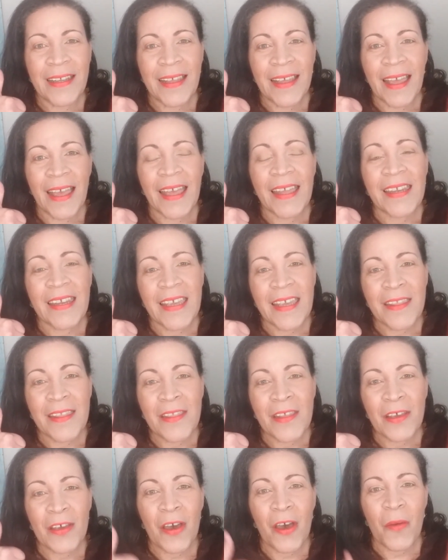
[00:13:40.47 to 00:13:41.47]
and in the
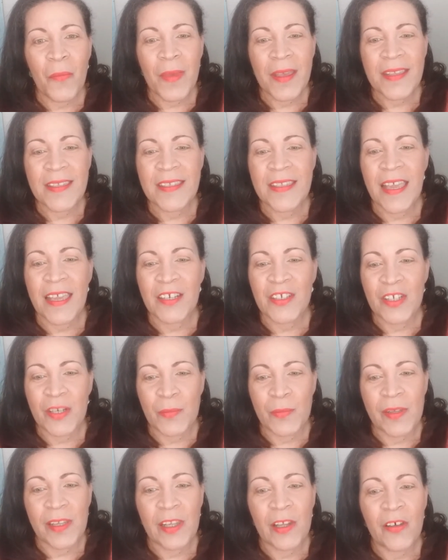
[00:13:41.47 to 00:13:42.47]
comments section
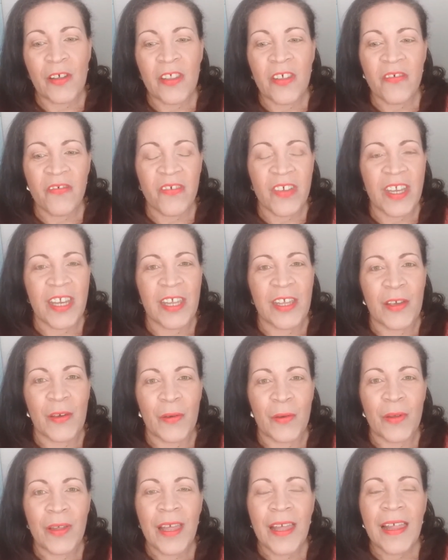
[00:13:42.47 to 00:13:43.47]
below the
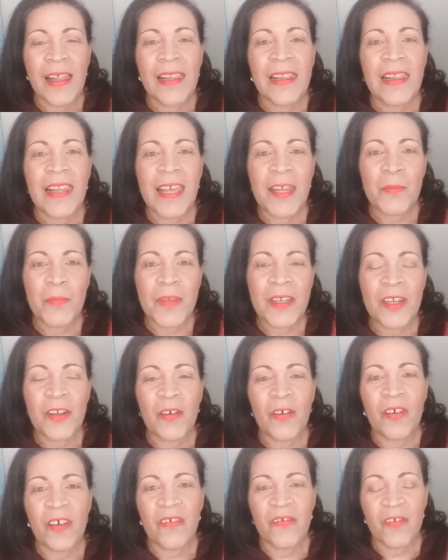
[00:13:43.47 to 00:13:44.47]
video, let me know
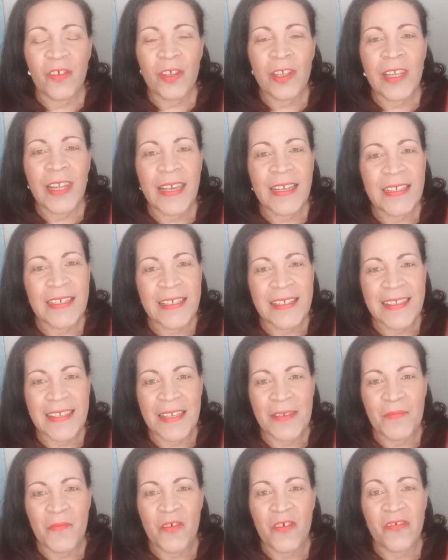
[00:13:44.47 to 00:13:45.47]
if you'd like to see
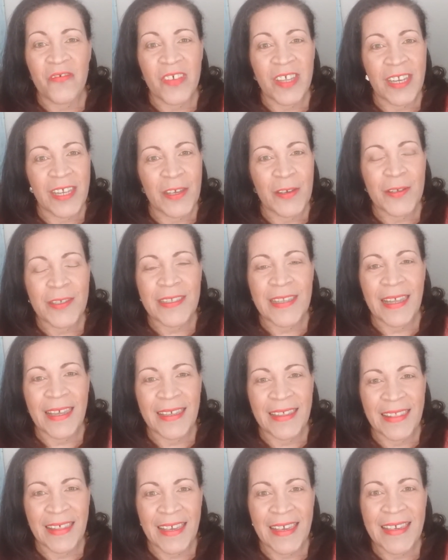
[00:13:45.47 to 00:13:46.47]
more videos like
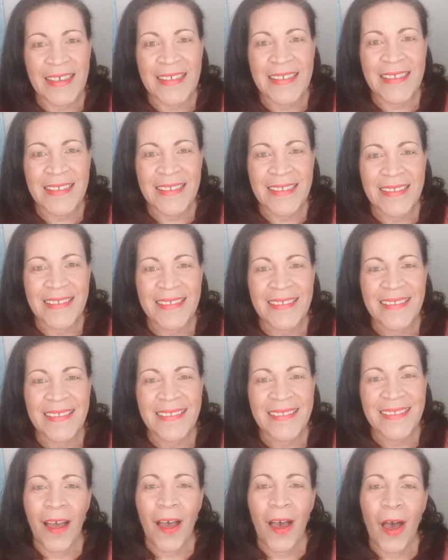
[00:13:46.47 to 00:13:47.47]
this.
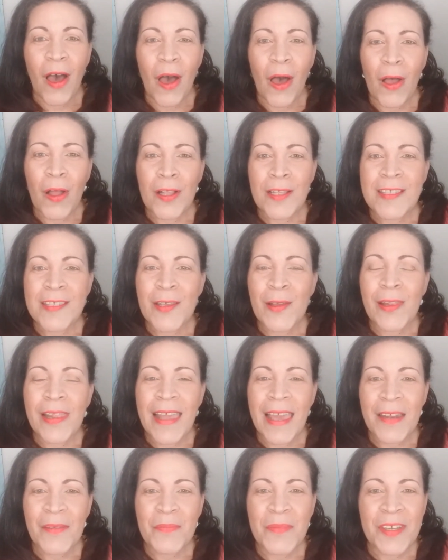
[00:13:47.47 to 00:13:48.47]
Also
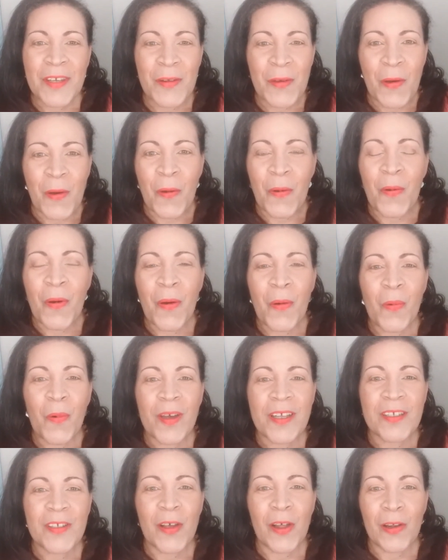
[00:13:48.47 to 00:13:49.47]
let me know
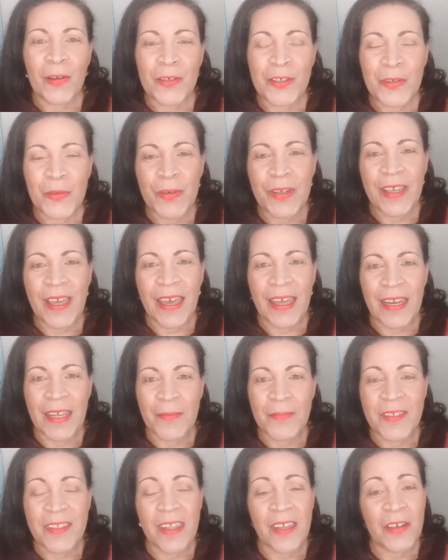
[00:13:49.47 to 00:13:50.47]
what Dollar Tree
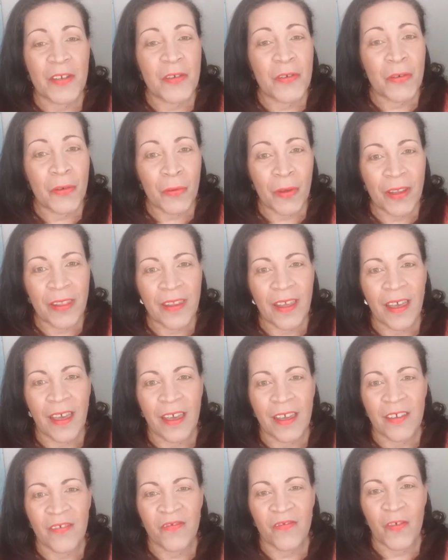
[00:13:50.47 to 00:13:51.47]
items that you're on the
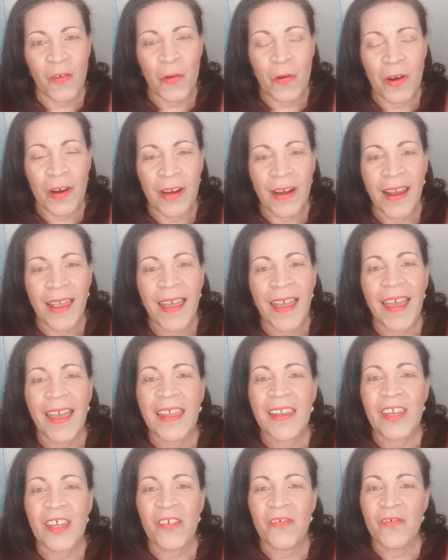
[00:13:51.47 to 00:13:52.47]
hunt for, and
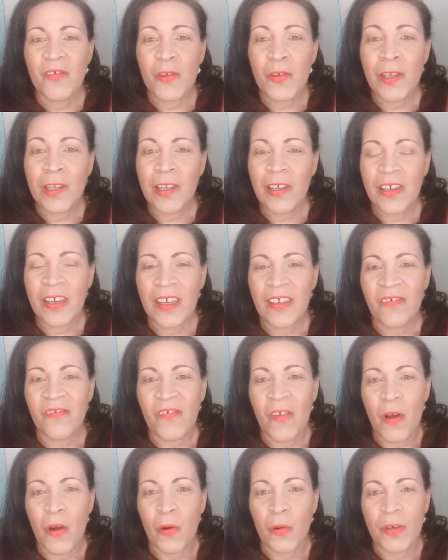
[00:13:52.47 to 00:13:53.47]
if you're looking
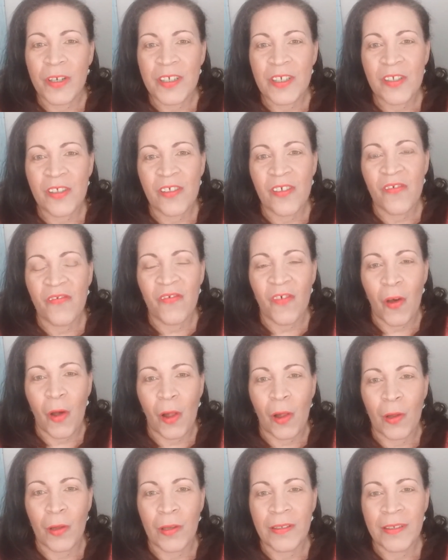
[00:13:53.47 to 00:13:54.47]
forward to the
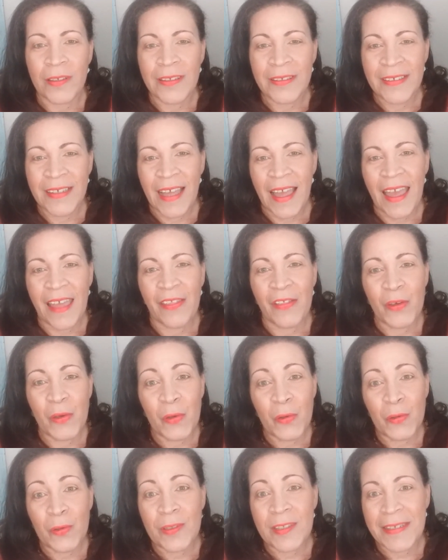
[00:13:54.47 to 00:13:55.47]
fall and the
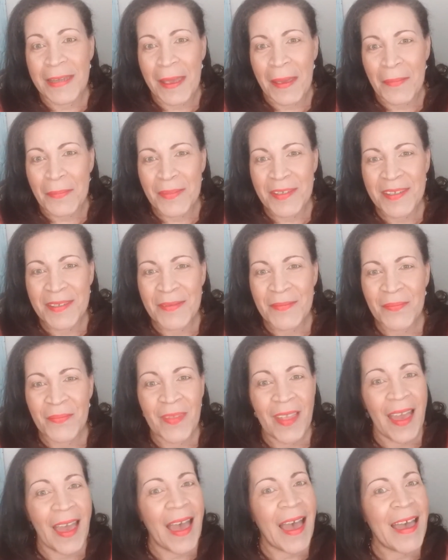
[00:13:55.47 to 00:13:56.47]
cool temps.
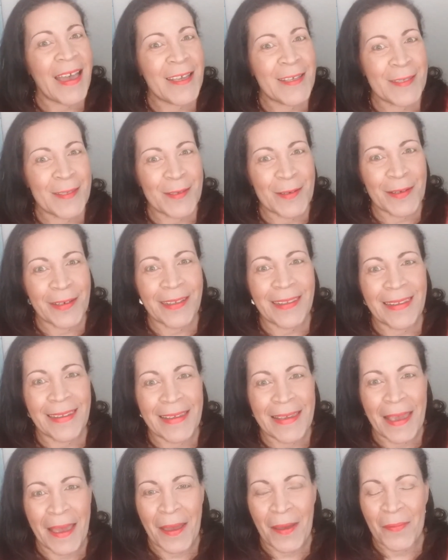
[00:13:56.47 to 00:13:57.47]
I certainly
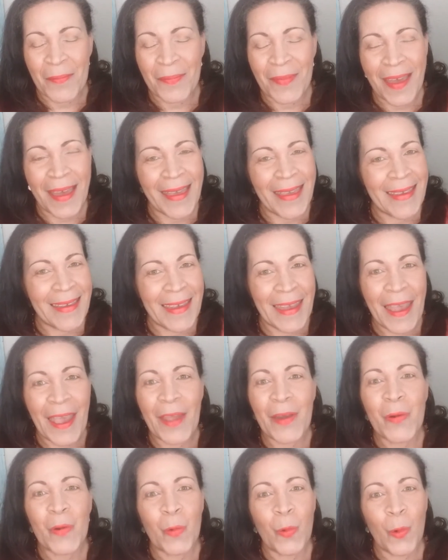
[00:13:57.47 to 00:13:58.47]
am. I can't
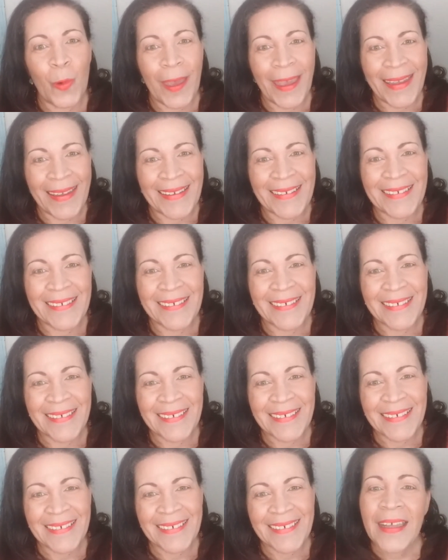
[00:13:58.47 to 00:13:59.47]
wait.
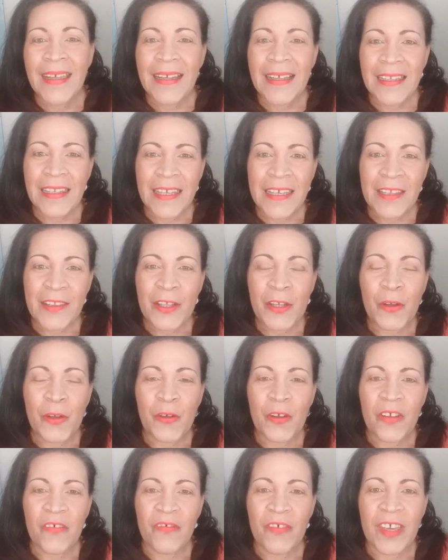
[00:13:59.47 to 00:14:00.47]
Click the
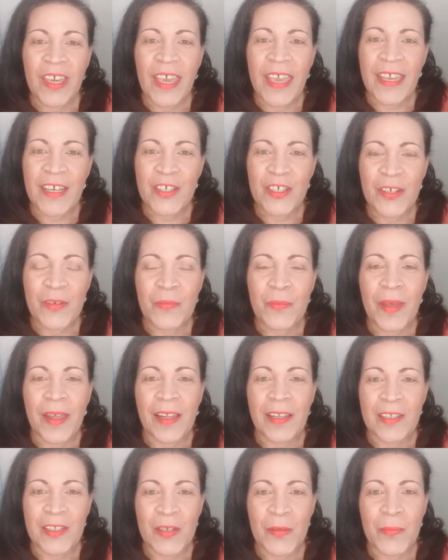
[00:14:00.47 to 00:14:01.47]
notification bell
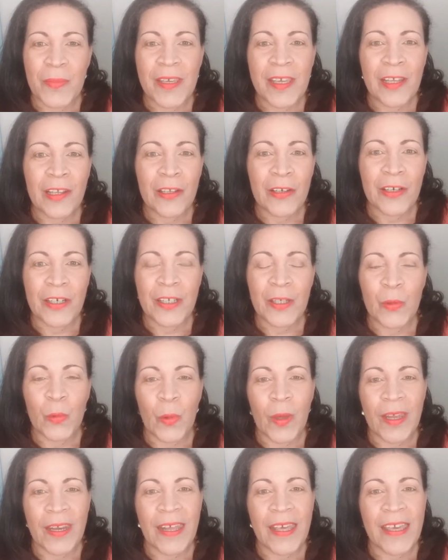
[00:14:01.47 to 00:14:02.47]
to be alerted
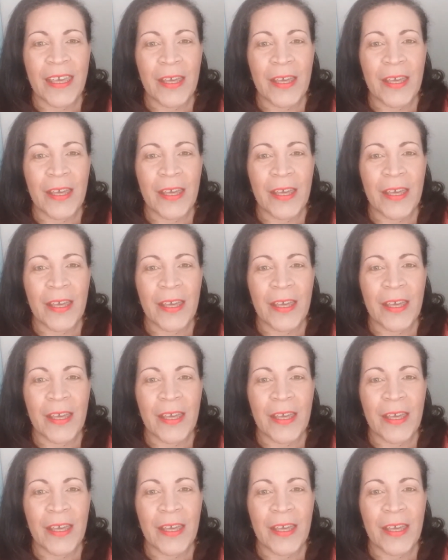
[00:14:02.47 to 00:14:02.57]
when I